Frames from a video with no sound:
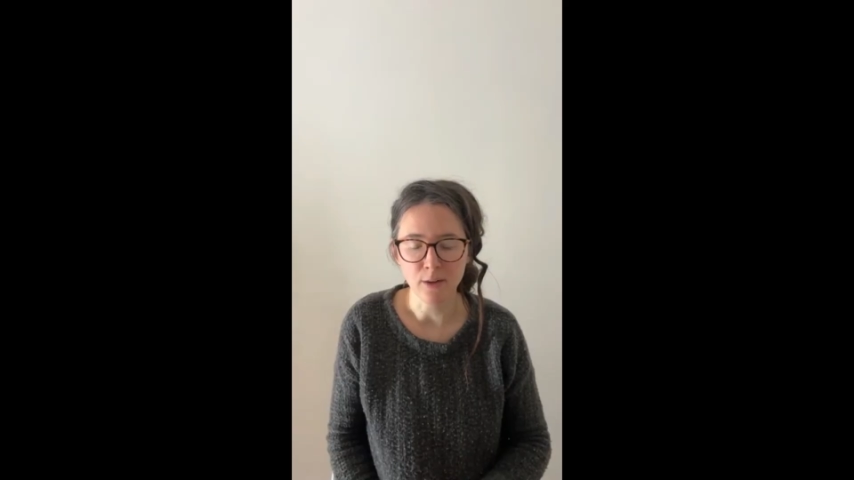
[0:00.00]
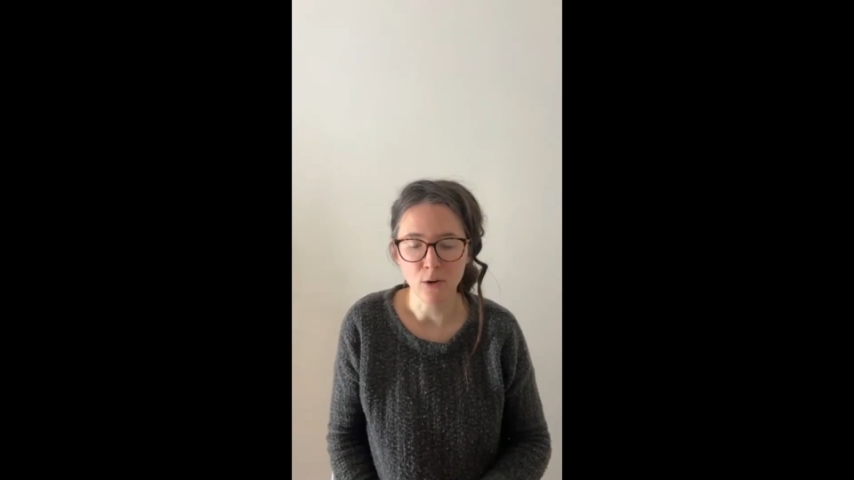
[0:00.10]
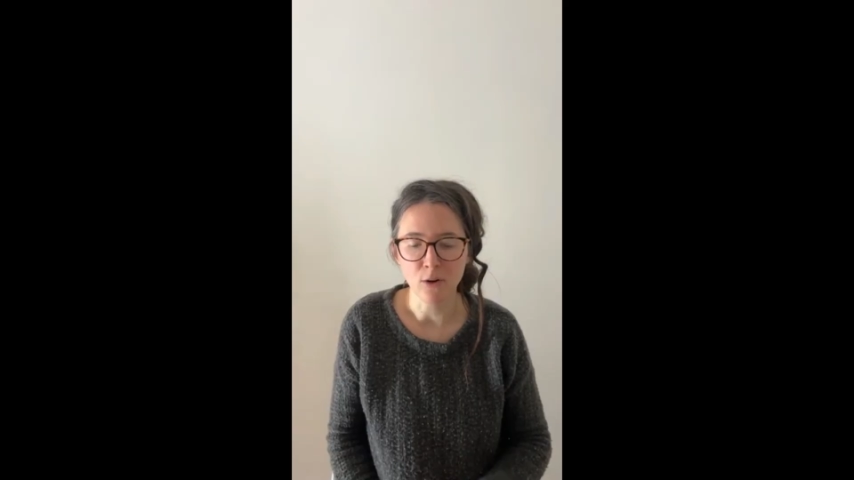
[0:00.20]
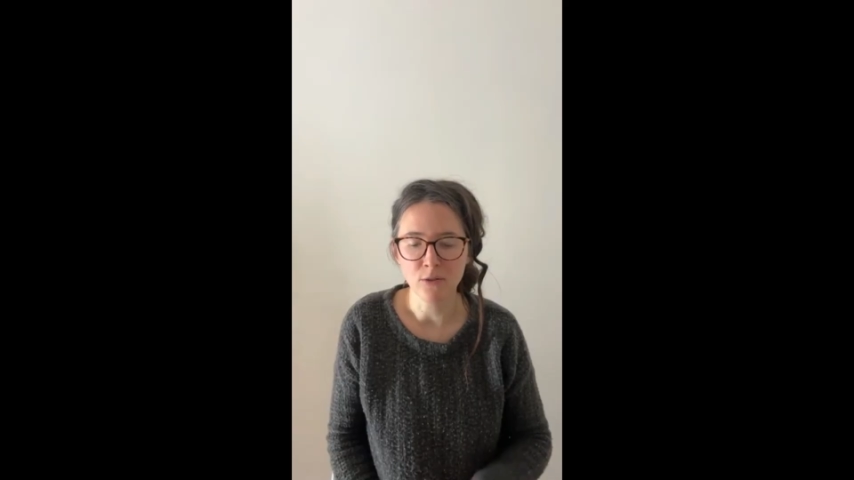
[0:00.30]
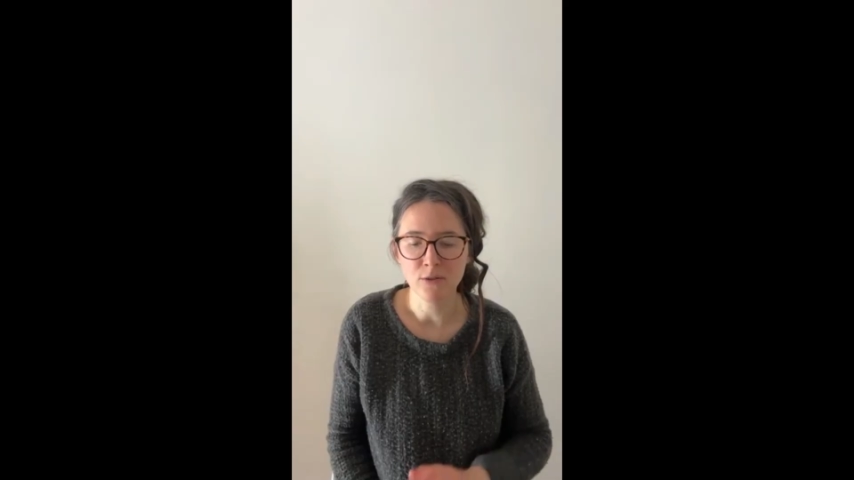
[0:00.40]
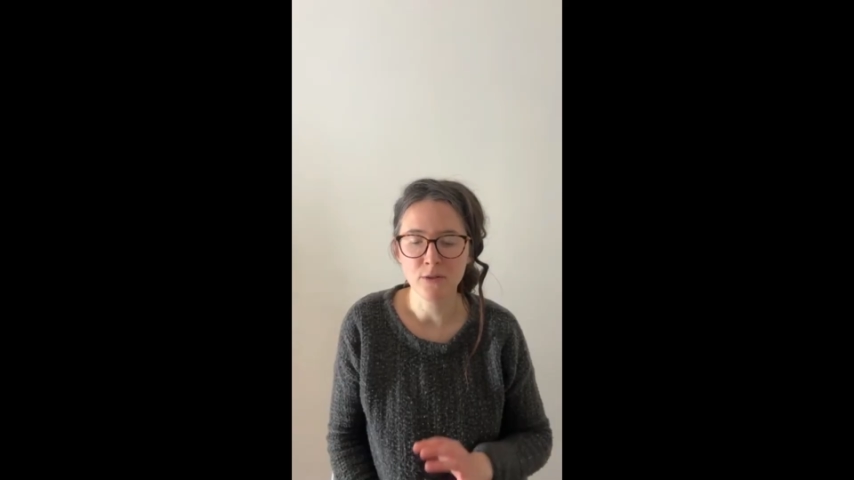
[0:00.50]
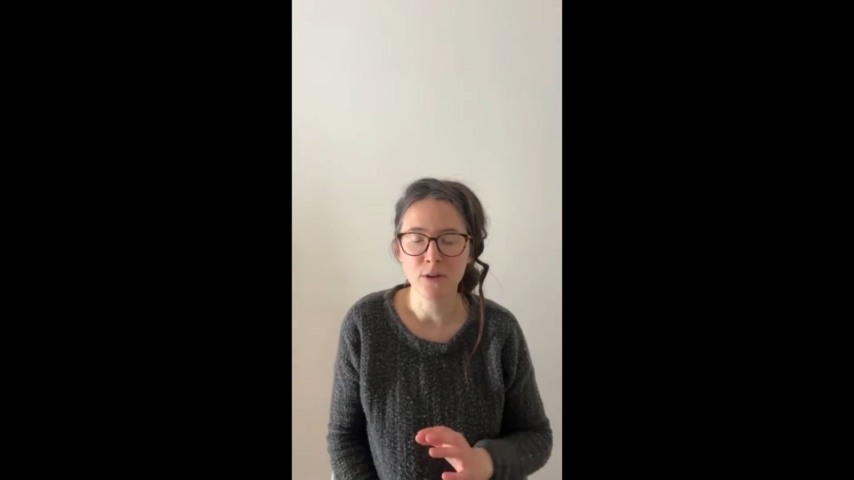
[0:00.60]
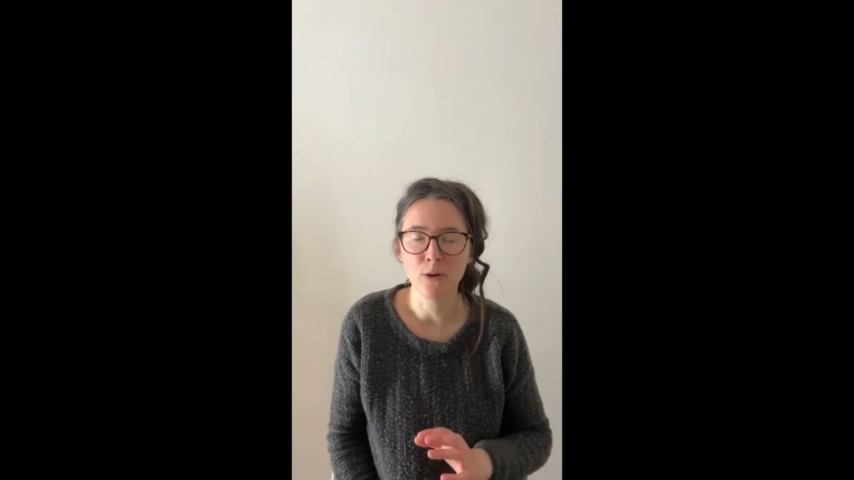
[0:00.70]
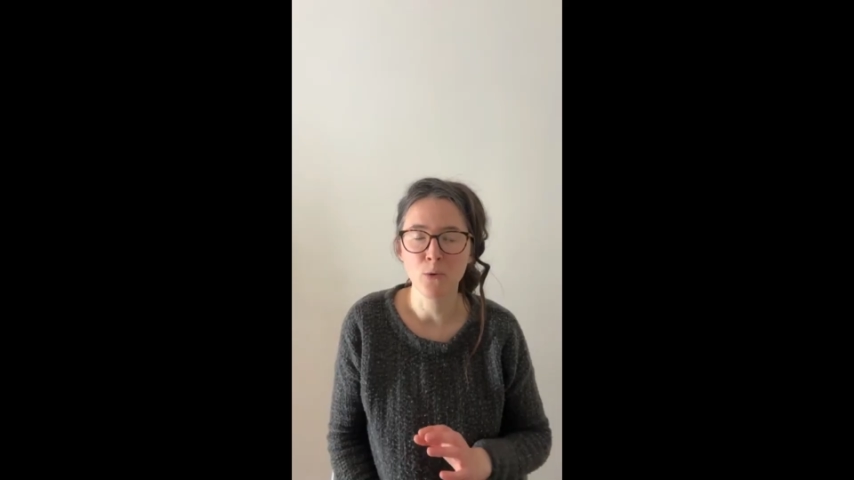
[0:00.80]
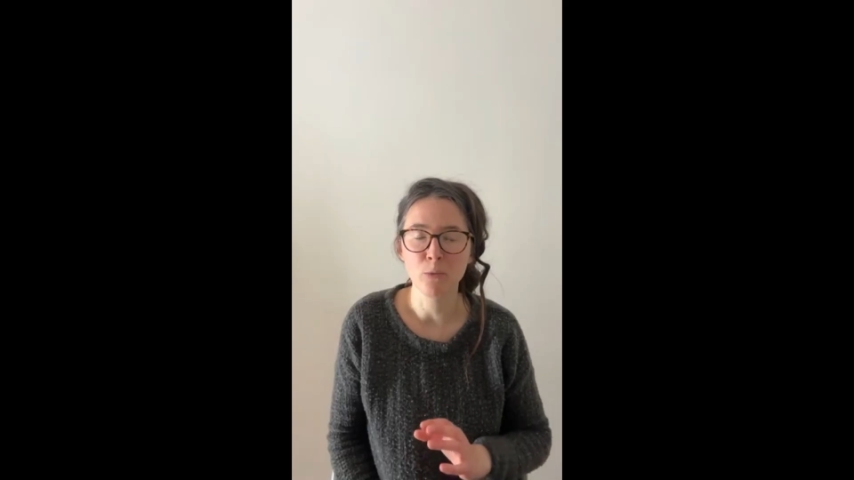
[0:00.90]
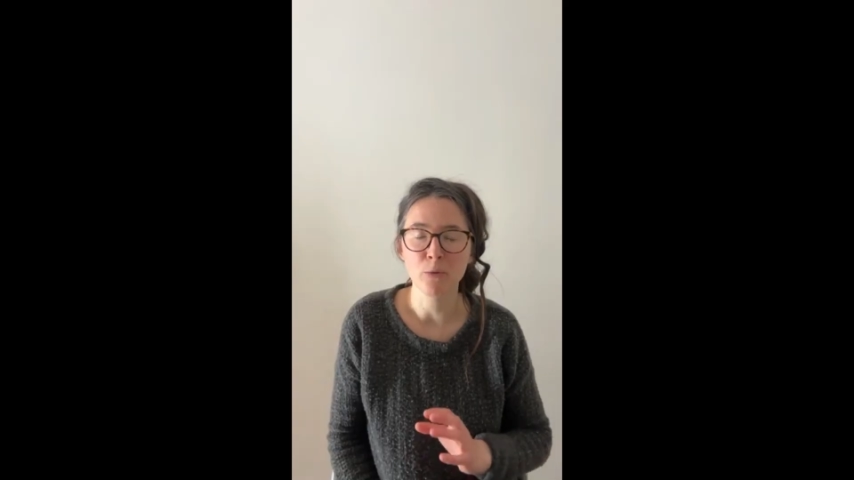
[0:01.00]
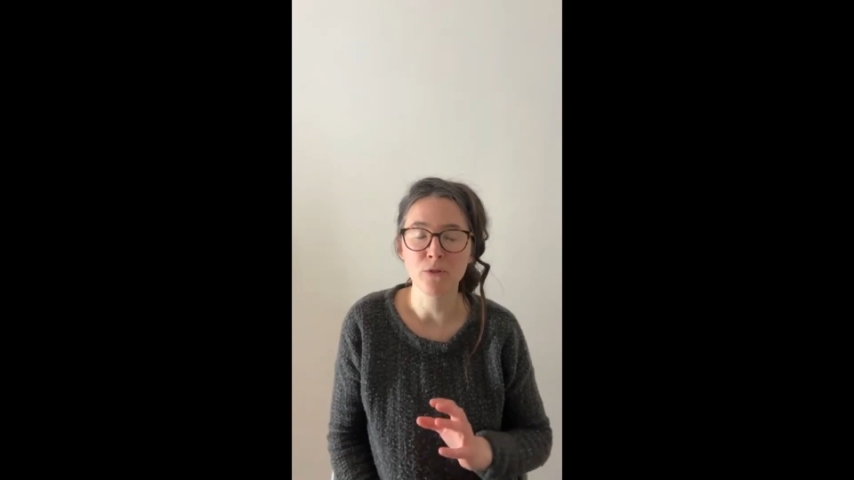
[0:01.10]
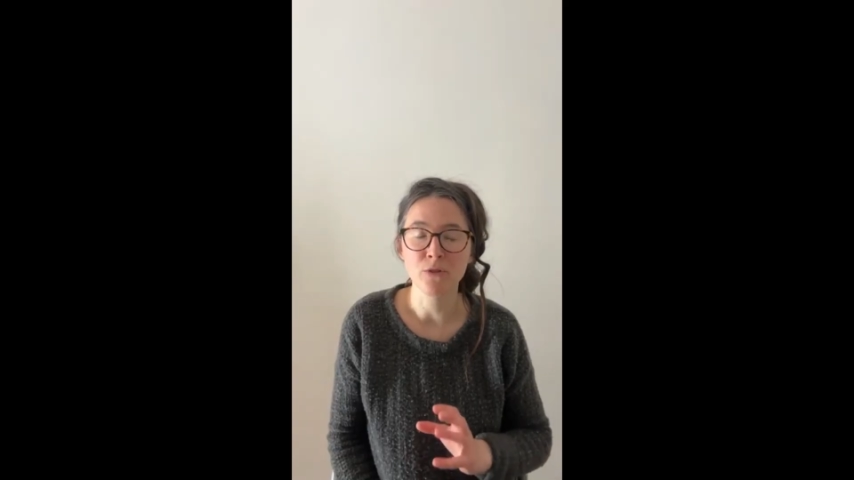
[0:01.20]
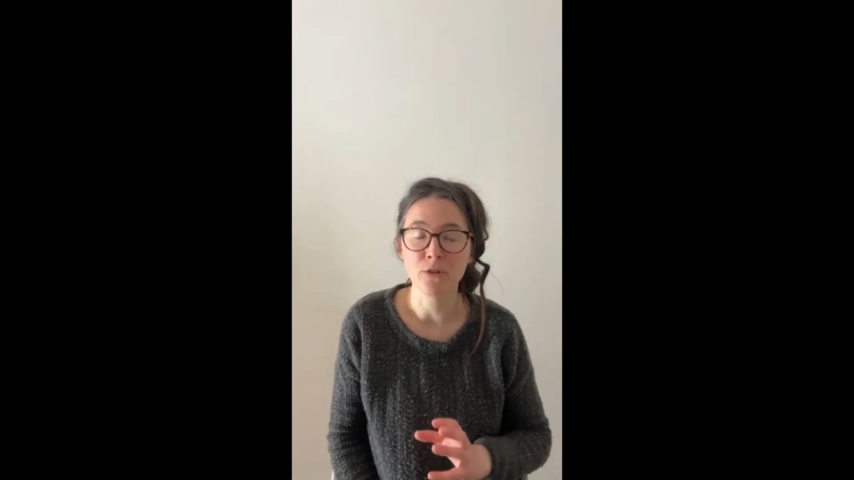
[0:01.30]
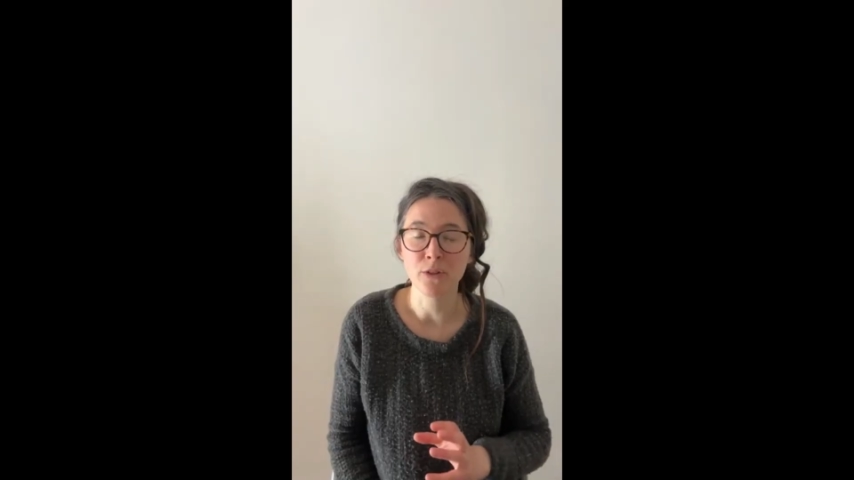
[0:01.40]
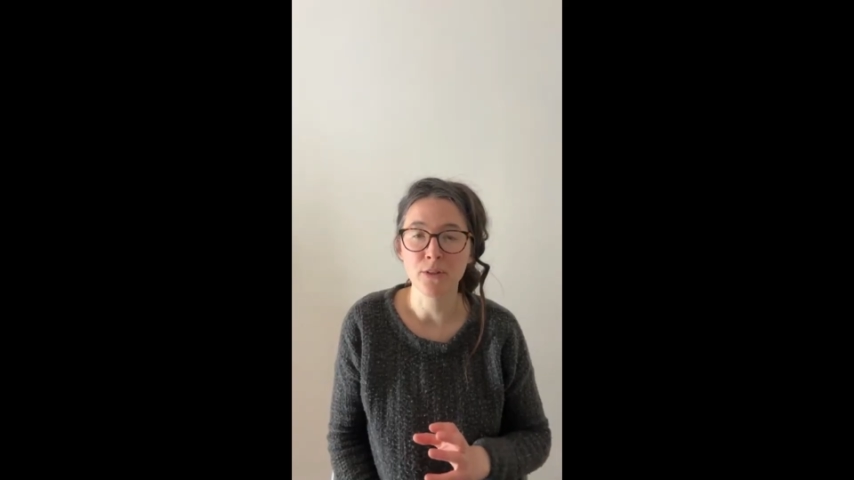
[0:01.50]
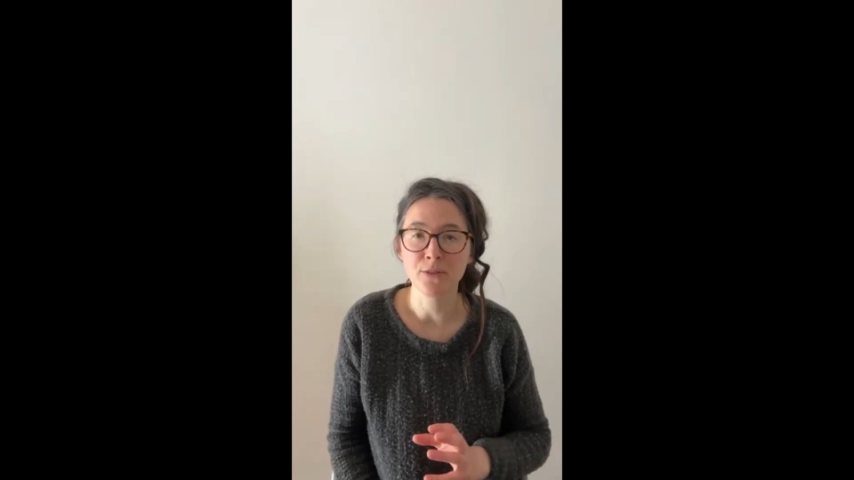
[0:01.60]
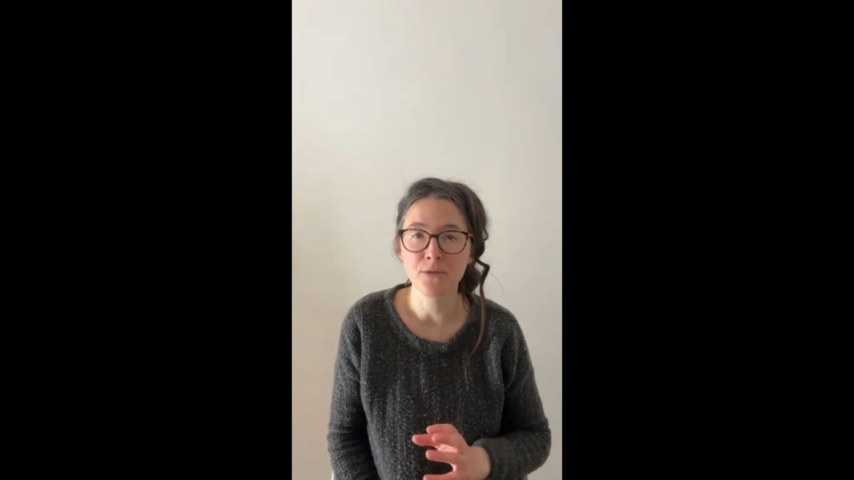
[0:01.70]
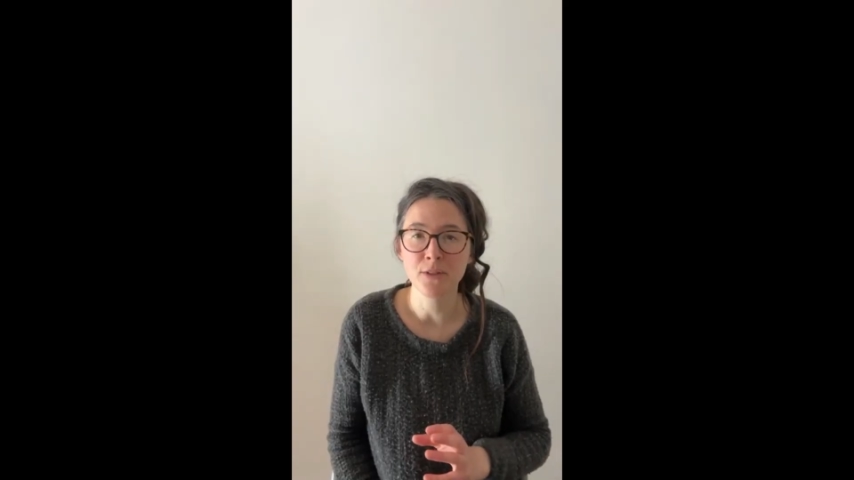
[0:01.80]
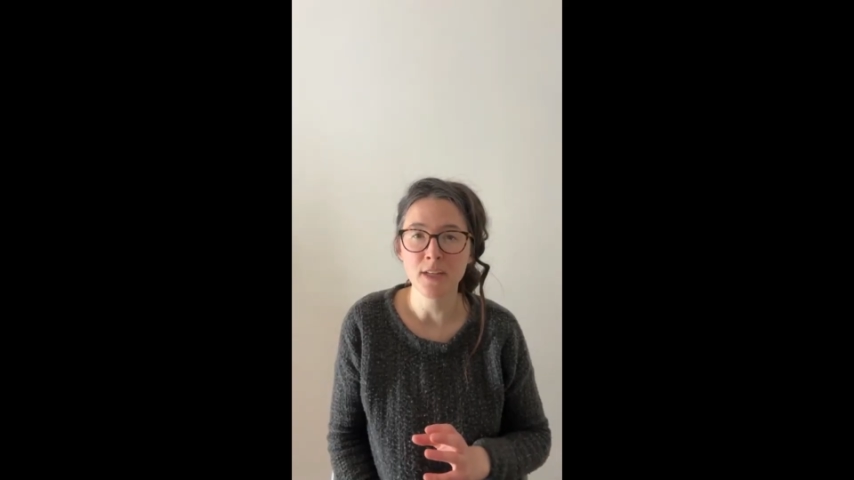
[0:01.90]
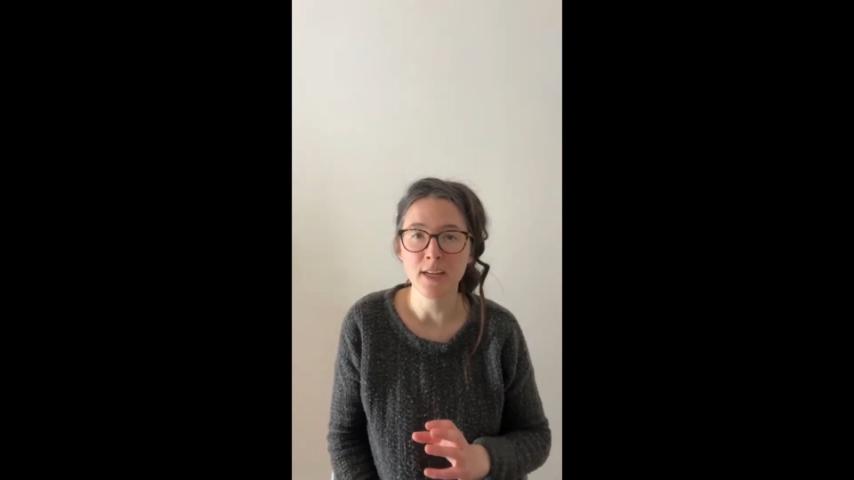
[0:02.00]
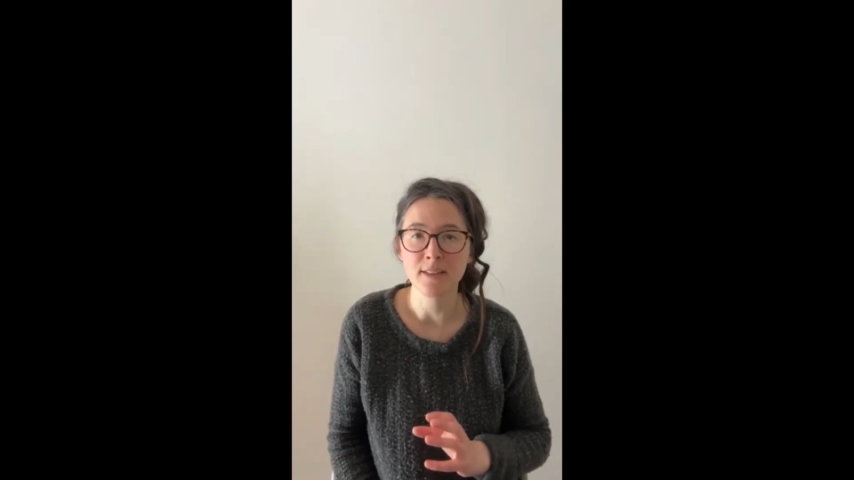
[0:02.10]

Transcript: it also preserves